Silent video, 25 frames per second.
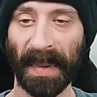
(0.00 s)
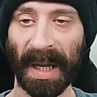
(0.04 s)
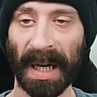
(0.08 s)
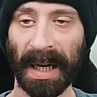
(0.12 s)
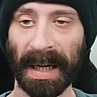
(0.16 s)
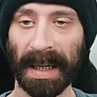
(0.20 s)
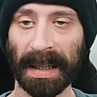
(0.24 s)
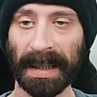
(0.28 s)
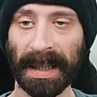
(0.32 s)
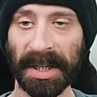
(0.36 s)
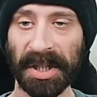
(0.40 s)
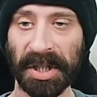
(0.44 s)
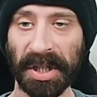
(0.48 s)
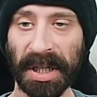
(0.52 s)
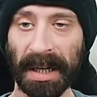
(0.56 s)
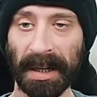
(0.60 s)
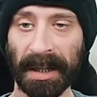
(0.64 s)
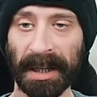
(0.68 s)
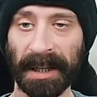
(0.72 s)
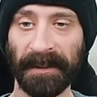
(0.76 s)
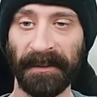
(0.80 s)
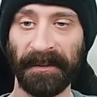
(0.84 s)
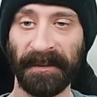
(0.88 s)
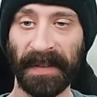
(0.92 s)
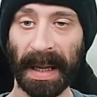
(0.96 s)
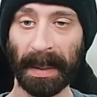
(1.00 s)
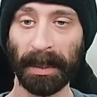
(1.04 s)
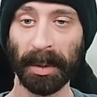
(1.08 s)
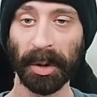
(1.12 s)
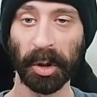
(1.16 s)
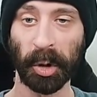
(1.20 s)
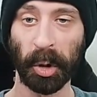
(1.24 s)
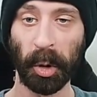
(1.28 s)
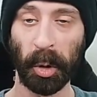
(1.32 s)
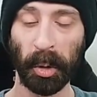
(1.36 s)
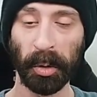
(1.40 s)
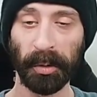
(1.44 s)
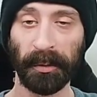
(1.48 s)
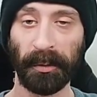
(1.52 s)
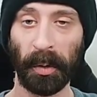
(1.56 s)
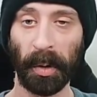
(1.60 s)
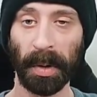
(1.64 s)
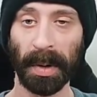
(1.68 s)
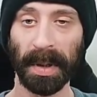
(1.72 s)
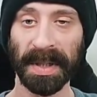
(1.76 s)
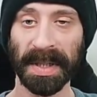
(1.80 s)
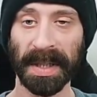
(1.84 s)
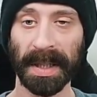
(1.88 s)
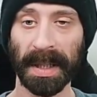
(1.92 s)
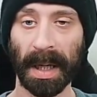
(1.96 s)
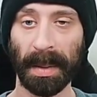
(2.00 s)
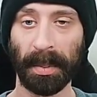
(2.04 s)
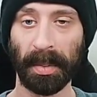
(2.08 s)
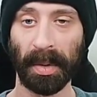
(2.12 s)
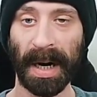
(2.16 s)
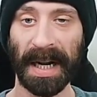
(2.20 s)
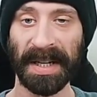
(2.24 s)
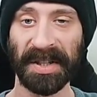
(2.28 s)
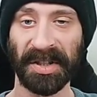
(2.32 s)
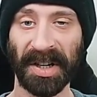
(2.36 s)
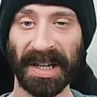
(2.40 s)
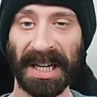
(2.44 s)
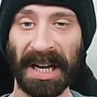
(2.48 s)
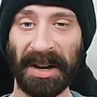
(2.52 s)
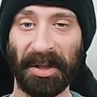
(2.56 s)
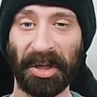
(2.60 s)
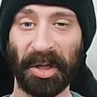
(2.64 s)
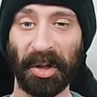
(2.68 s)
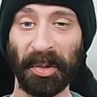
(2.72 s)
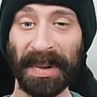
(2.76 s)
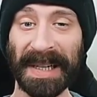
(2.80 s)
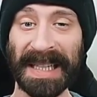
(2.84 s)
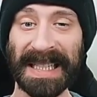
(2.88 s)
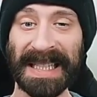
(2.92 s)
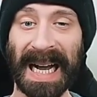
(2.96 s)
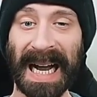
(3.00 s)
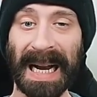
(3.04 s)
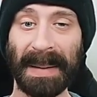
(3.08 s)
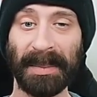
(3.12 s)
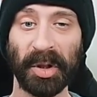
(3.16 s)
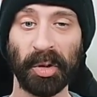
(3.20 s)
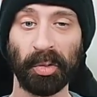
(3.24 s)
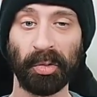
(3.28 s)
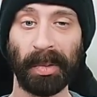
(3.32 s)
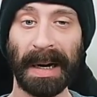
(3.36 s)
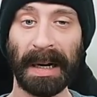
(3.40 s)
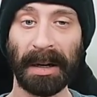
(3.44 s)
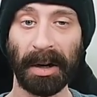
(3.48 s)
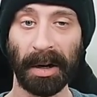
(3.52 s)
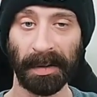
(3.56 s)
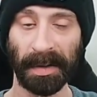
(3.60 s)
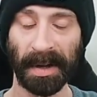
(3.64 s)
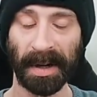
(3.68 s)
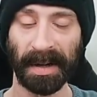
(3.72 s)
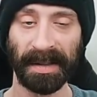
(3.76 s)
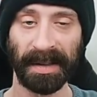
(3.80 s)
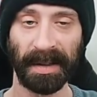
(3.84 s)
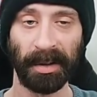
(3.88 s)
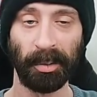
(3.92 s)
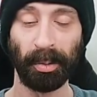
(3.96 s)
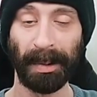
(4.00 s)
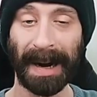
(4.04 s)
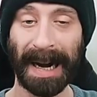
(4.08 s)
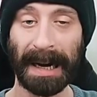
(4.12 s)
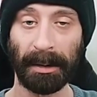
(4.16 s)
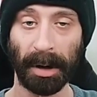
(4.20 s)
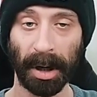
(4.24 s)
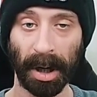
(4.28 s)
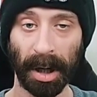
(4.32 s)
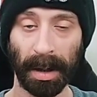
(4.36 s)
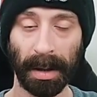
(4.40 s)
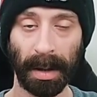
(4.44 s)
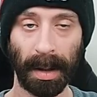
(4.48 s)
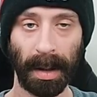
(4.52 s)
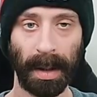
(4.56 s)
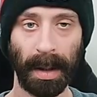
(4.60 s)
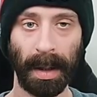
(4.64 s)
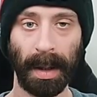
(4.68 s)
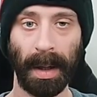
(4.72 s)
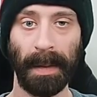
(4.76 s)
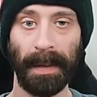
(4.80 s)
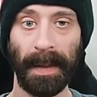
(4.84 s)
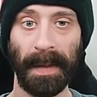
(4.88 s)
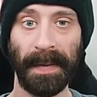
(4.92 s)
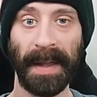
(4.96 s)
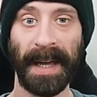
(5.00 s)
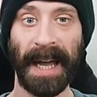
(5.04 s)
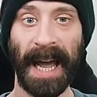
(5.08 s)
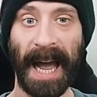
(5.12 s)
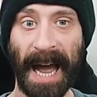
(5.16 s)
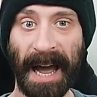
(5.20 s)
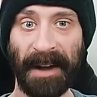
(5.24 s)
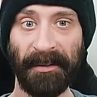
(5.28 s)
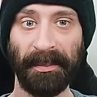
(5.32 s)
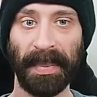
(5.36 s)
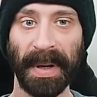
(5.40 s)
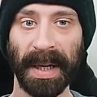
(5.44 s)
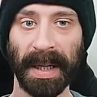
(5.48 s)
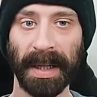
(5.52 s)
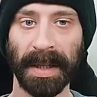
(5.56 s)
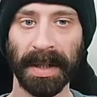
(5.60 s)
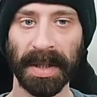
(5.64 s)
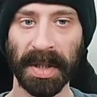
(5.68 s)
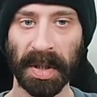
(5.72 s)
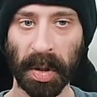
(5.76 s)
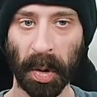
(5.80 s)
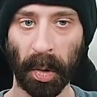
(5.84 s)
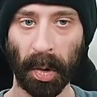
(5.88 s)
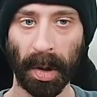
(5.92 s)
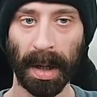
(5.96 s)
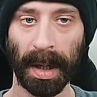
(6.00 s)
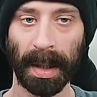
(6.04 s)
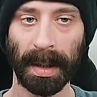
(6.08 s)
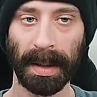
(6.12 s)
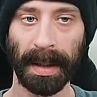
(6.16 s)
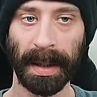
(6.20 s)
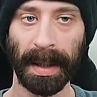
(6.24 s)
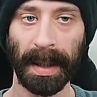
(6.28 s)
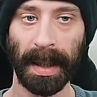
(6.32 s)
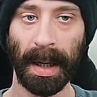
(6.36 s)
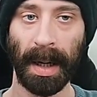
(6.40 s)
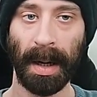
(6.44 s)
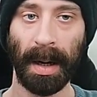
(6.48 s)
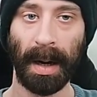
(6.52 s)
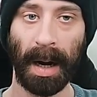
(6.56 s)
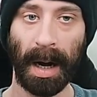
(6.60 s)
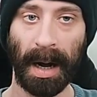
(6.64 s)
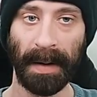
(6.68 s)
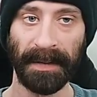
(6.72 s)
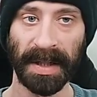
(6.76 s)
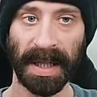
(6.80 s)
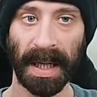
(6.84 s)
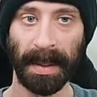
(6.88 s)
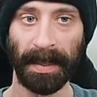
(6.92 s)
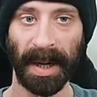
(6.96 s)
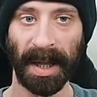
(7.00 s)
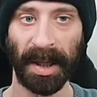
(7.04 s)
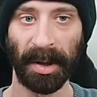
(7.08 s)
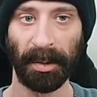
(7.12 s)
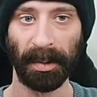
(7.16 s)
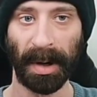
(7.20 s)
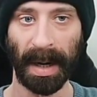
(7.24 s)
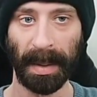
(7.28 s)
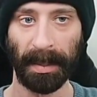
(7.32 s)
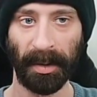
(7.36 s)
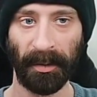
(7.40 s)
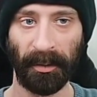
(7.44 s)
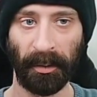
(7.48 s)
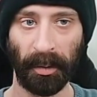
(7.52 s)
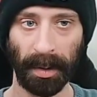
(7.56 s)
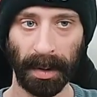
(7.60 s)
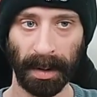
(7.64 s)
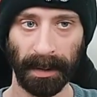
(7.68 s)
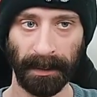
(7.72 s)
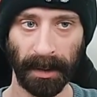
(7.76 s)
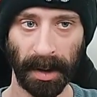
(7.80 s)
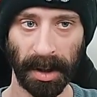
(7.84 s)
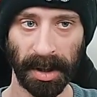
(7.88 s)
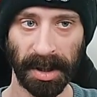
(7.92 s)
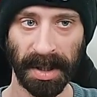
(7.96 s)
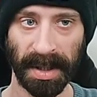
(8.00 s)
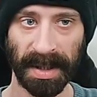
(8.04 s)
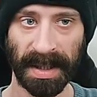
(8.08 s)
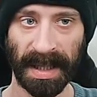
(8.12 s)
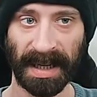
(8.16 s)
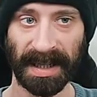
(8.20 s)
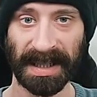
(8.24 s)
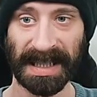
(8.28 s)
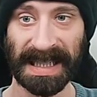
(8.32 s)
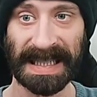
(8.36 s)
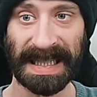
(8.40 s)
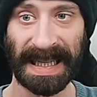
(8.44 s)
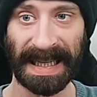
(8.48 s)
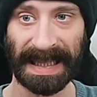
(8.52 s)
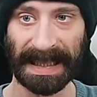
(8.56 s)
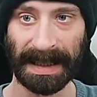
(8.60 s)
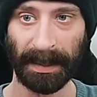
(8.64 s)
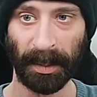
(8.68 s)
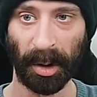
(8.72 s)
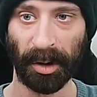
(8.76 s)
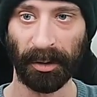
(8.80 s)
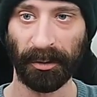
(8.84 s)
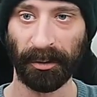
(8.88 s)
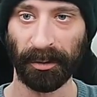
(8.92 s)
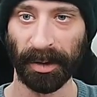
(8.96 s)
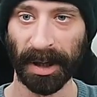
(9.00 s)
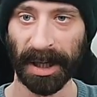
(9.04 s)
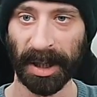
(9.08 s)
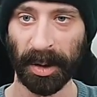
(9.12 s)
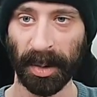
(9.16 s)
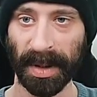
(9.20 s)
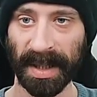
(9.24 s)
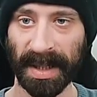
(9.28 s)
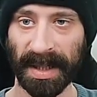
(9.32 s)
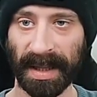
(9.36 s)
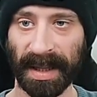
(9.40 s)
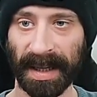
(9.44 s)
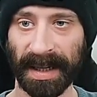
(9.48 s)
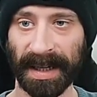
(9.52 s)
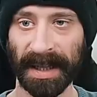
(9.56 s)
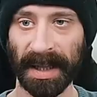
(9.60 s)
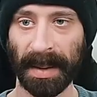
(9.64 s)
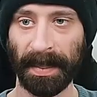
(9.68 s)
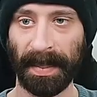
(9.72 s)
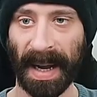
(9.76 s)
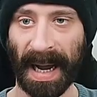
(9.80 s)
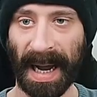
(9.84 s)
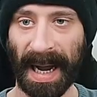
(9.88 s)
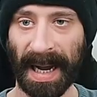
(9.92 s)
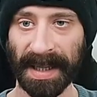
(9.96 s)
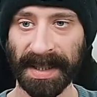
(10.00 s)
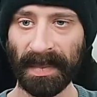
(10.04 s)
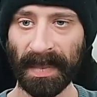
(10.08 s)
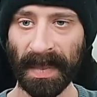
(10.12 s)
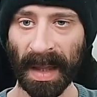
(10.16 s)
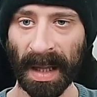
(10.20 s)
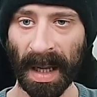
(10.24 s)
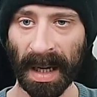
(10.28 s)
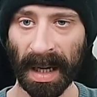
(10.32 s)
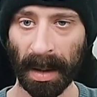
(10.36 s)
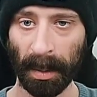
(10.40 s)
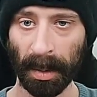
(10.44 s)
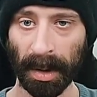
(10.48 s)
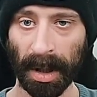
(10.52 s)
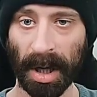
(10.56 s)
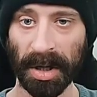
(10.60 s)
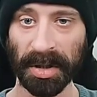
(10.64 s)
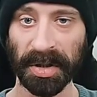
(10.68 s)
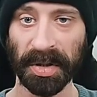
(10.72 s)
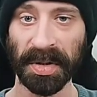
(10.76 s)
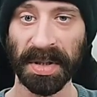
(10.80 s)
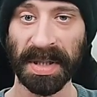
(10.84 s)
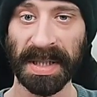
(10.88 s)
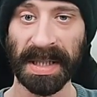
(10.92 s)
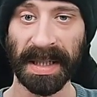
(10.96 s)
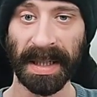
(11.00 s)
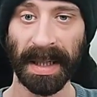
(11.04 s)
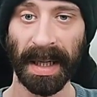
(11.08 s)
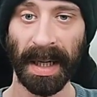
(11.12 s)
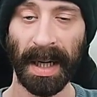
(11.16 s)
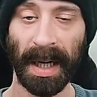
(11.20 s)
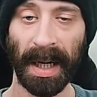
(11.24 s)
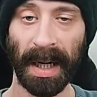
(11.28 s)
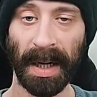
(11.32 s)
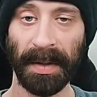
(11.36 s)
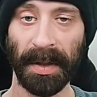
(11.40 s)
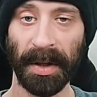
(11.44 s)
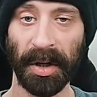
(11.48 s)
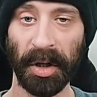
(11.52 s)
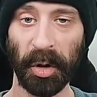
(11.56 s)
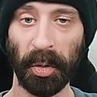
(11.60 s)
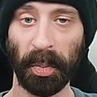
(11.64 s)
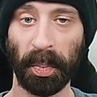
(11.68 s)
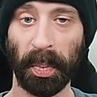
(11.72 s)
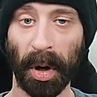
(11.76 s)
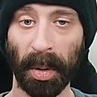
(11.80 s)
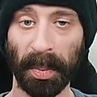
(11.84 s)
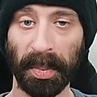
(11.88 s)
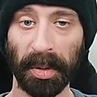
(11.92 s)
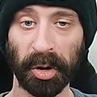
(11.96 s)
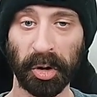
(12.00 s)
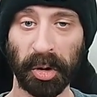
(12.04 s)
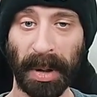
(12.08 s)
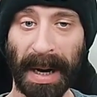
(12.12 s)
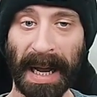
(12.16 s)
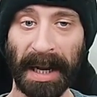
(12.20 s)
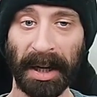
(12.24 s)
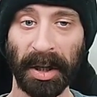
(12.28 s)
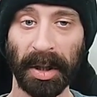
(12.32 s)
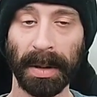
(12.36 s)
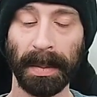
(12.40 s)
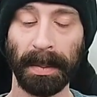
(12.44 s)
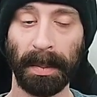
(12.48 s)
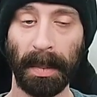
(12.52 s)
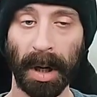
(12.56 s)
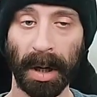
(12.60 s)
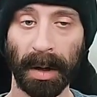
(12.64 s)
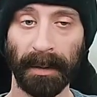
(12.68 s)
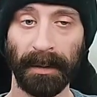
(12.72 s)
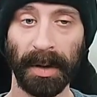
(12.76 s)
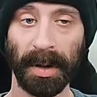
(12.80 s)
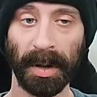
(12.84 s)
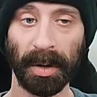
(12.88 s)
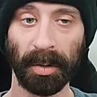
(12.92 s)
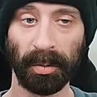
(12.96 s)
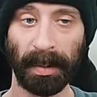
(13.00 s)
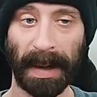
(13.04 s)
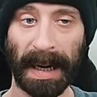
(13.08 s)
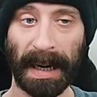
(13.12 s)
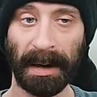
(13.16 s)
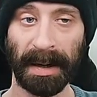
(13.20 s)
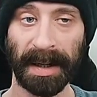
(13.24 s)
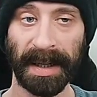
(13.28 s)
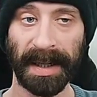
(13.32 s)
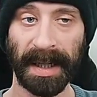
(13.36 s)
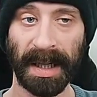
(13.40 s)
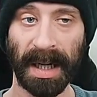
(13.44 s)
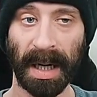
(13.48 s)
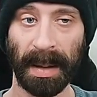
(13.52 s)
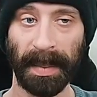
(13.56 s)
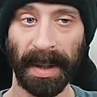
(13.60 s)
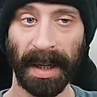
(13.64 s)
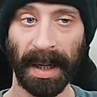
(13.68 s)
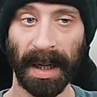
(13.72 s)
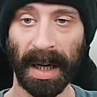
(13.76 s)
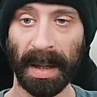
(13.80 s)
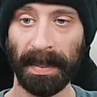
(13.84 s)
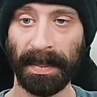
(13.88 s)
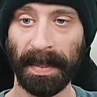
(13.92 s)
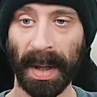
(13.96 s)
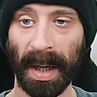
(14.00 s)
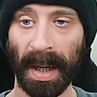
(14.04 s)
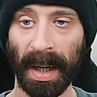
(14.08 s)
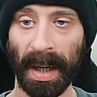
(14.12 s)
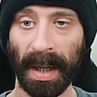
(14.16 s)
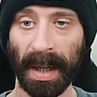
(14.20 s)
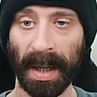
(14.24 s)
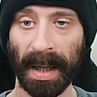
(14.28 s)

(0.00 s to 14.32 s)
Legendary and Fabled Cold Foils in Uprising are now 3 times rarer than they have been historically, offset by the rainbow foil versions that are slightly more frequent than in the past. We'll also see the new Purple Triangle Marvel rarity coming up.